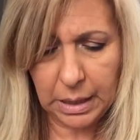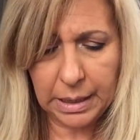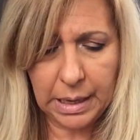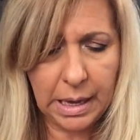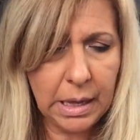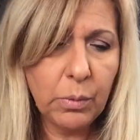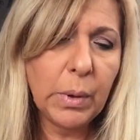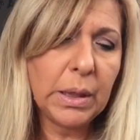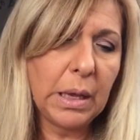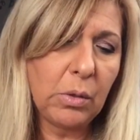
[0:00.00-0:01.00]
I hate
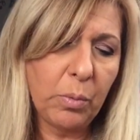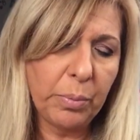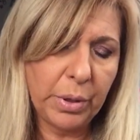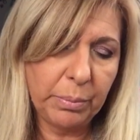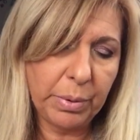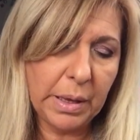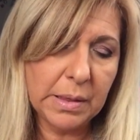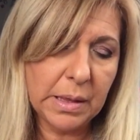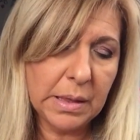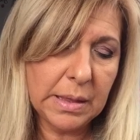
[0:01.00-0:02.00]
when they don't put
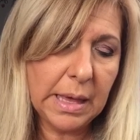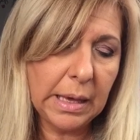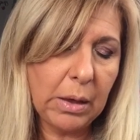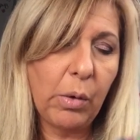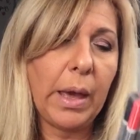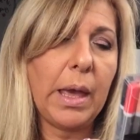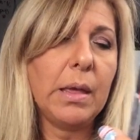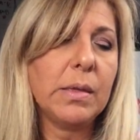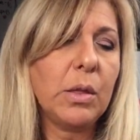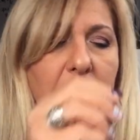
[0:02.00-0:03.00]
prices. Like, okay,
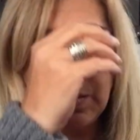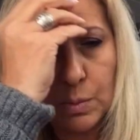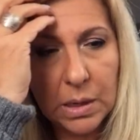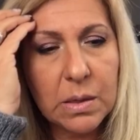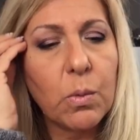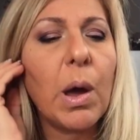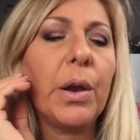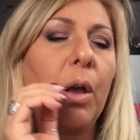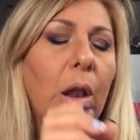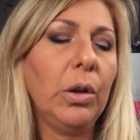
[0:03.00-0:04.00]
so this one is
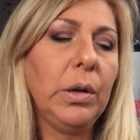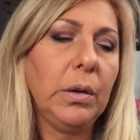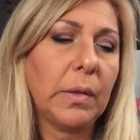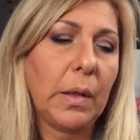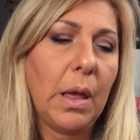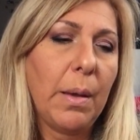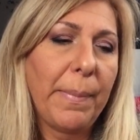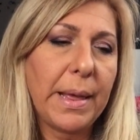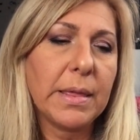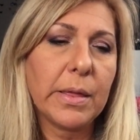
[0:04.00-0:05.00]
watercolor
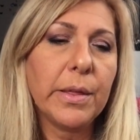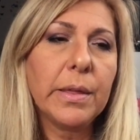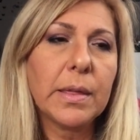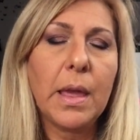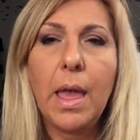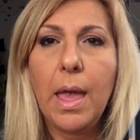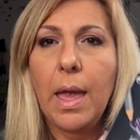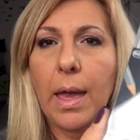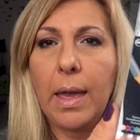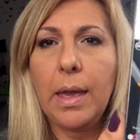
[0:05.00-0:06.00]
pencils.
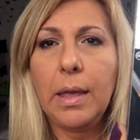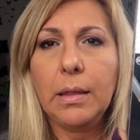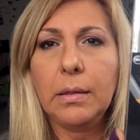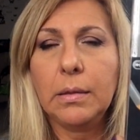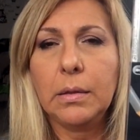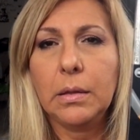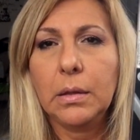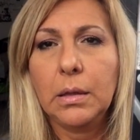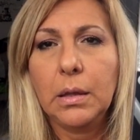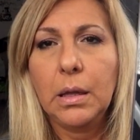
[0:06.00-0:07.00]
And
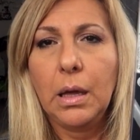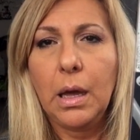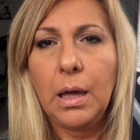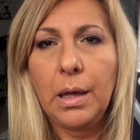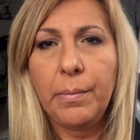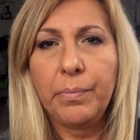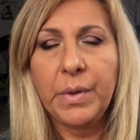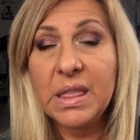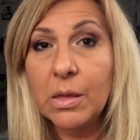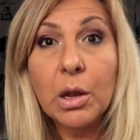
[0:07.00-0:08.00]

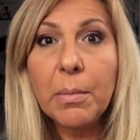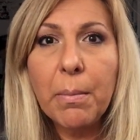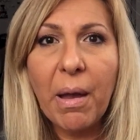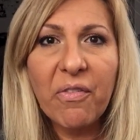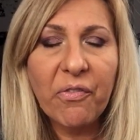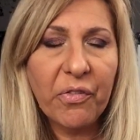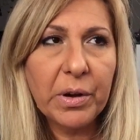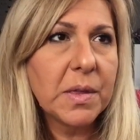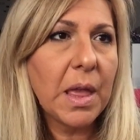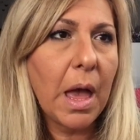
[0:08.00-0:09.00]
it's going to be my
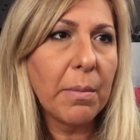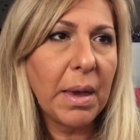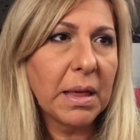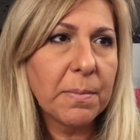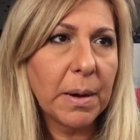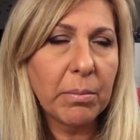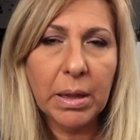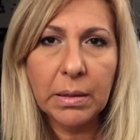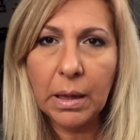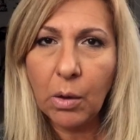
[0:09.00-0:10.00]
first time
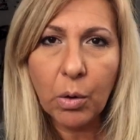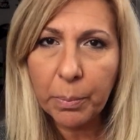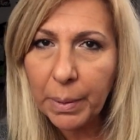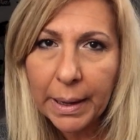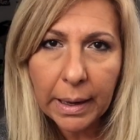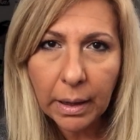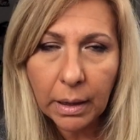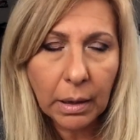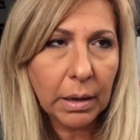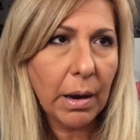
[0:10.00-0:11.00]
experimenting or playing
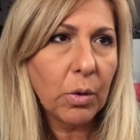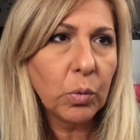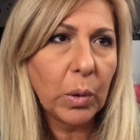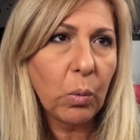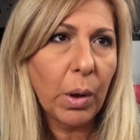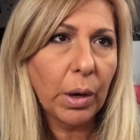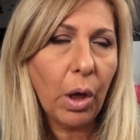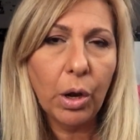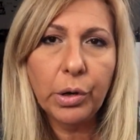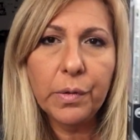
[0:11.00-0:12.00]
around with
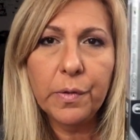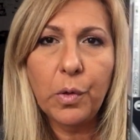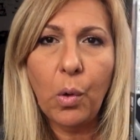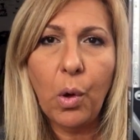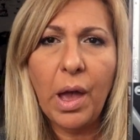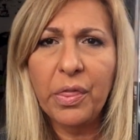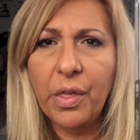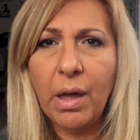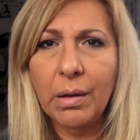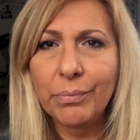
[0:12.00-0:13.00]
watercolors. So I
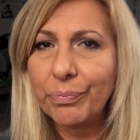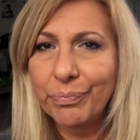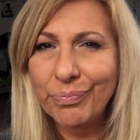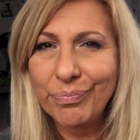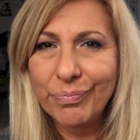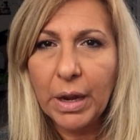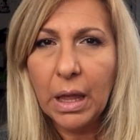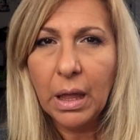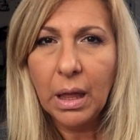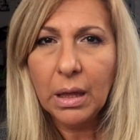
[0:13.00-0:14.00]
thought,
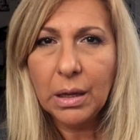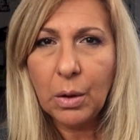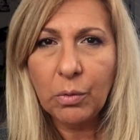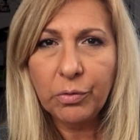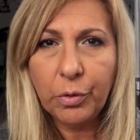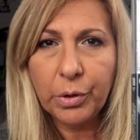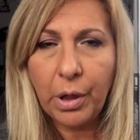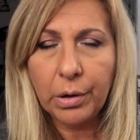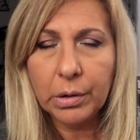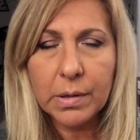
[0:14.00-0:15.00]
you know,
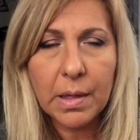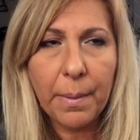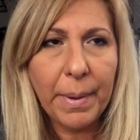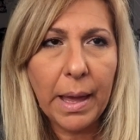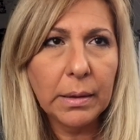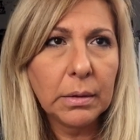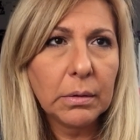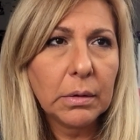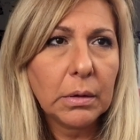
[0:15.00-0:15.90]
$4 is not bad,